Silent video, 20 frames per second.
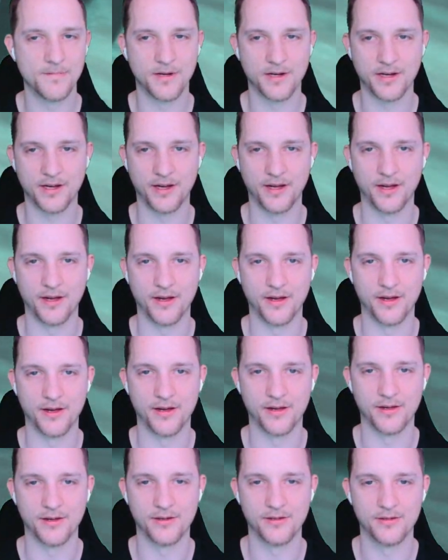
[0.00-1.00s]

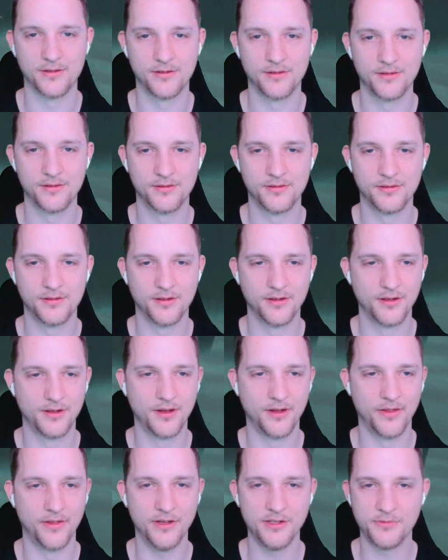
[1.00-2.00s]
Okay.
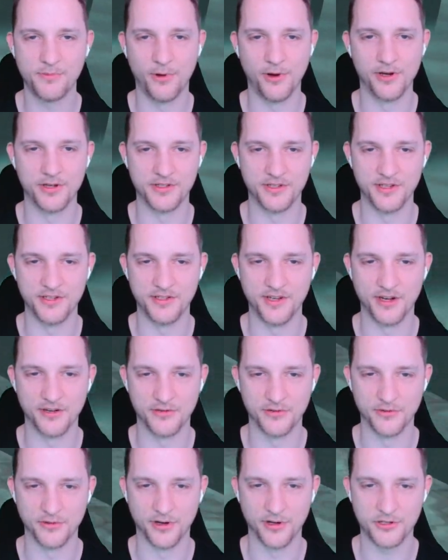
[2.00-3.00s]
This one is easier
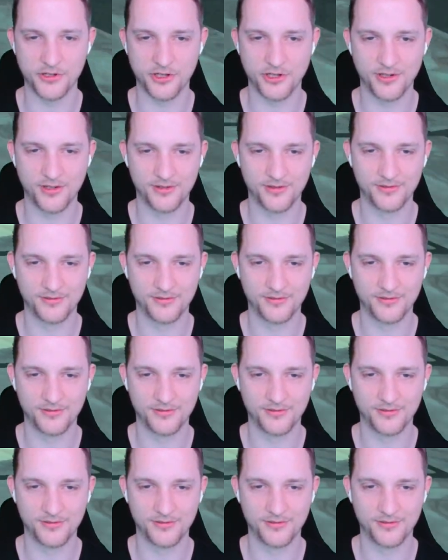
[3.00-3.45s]
to dodge.